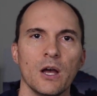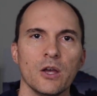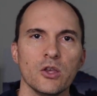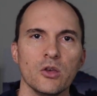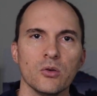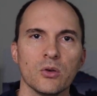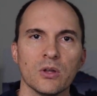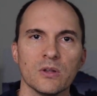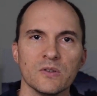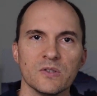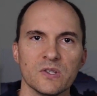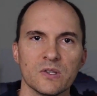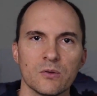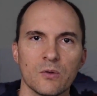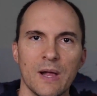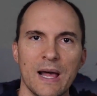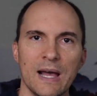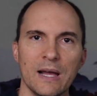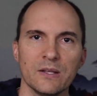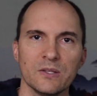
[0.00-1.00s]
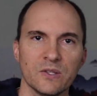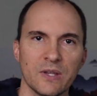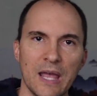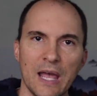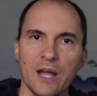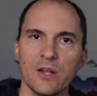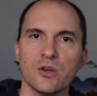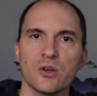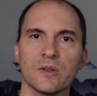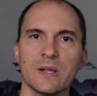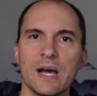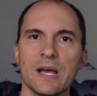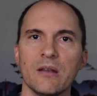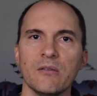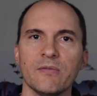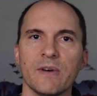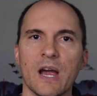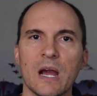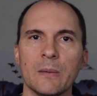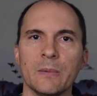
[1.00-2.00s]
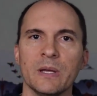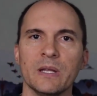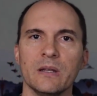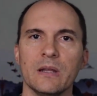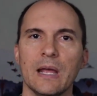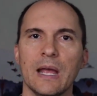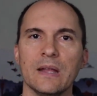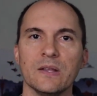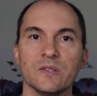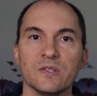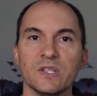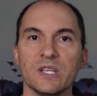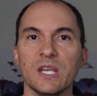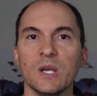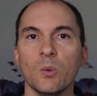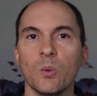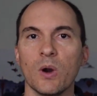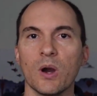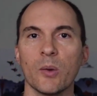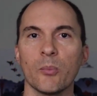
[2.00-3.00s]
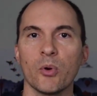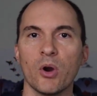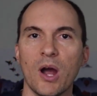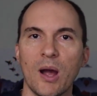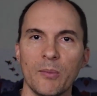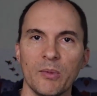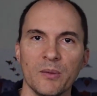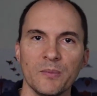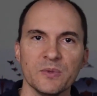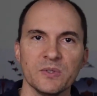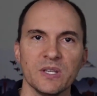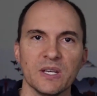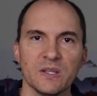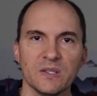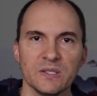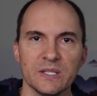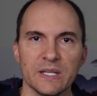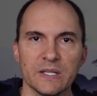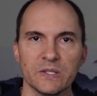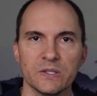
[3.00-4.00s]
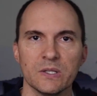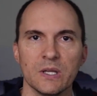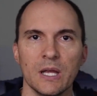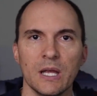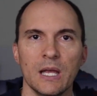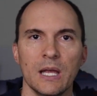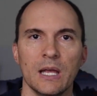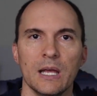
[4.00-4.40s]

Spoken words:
you can scan your cloud environment and see where problems exist.